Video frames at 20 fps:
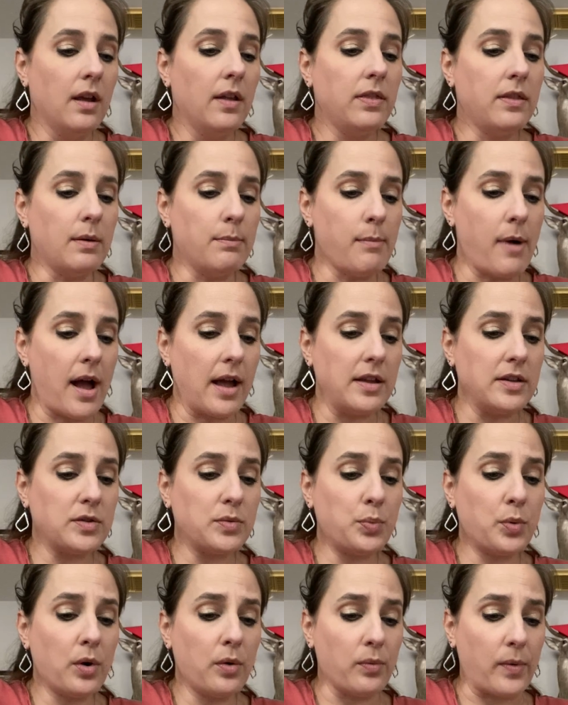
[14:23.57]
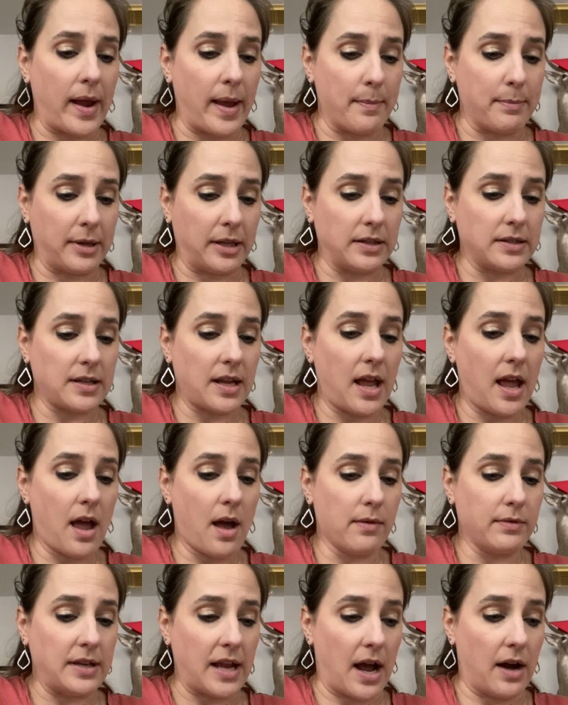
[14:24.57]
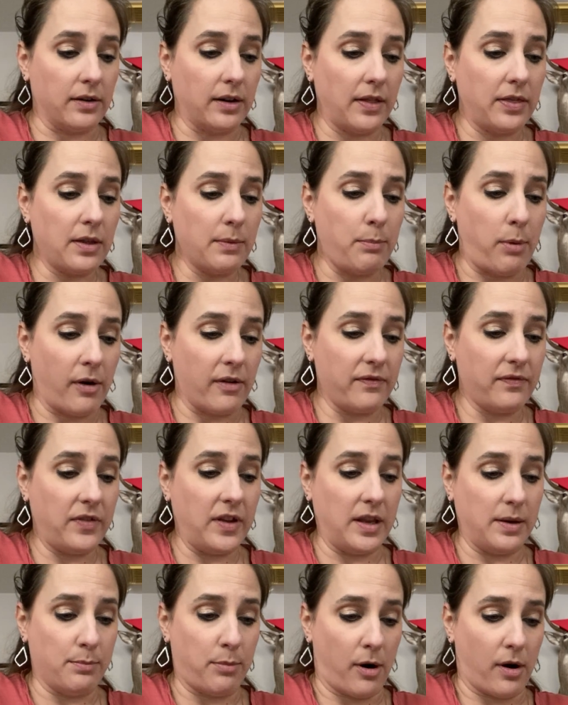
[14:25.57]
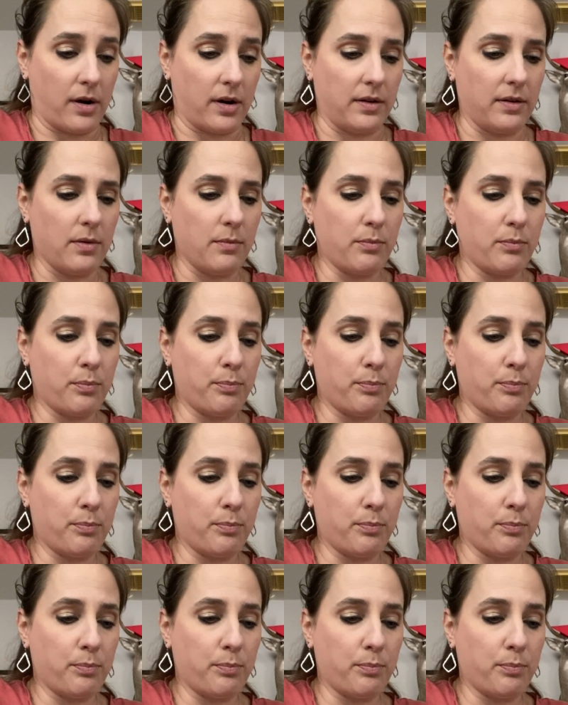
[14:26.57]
The mice were rampant down at the feed barn,